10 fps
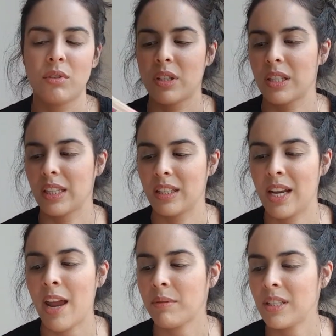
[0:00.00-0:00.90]
because like the
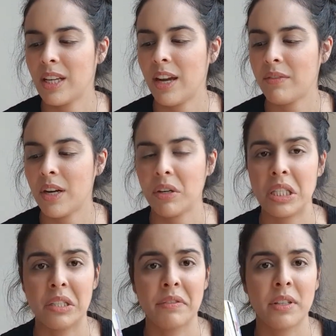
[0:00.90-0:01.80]
napkins they have now are
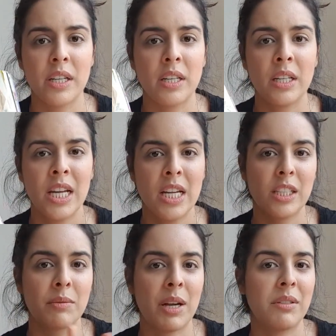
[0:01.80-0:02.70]
different.
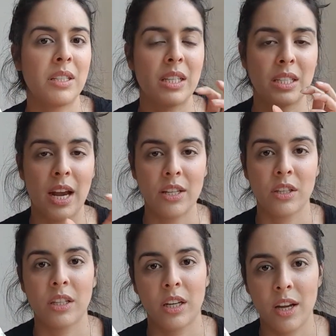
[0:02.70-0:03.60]
Sometimes the designs on
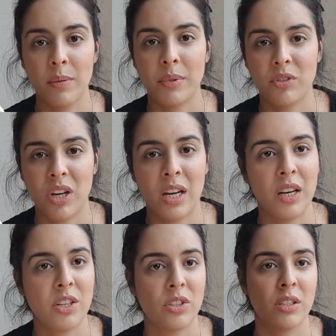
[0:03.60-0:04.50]
the cups
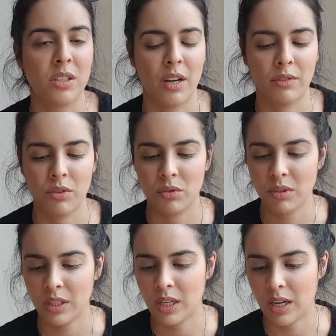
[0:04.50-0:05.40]
change and stuff, so it's
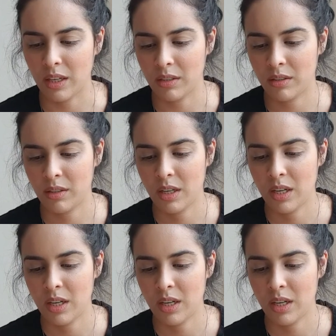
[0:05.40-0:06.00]
really nice.